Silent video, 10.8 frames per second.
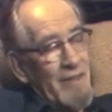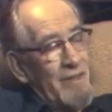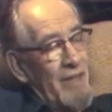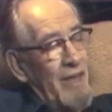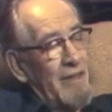
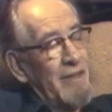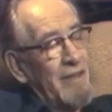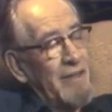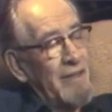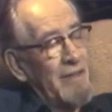then
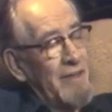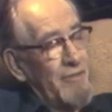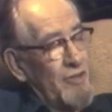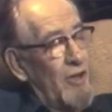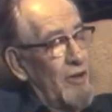it
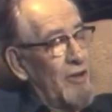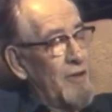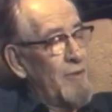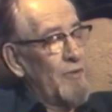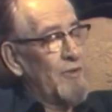was all going
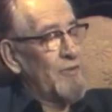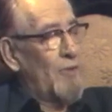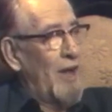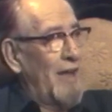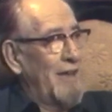to be
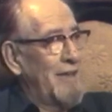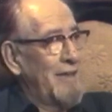worthwhile,